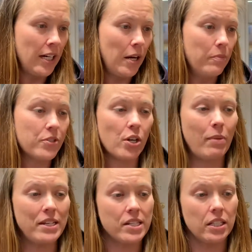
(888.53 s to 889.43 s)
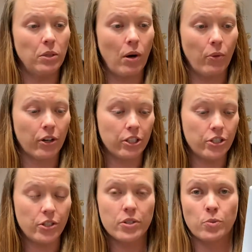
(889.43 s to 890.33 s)
So basically what we're going to
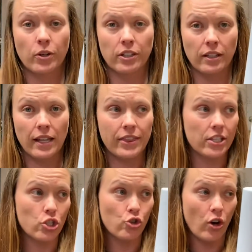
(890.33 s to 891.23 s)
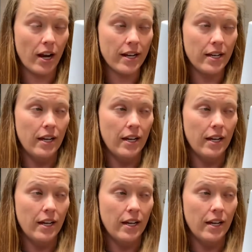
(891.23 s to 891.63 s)
do is we're going to let this dry.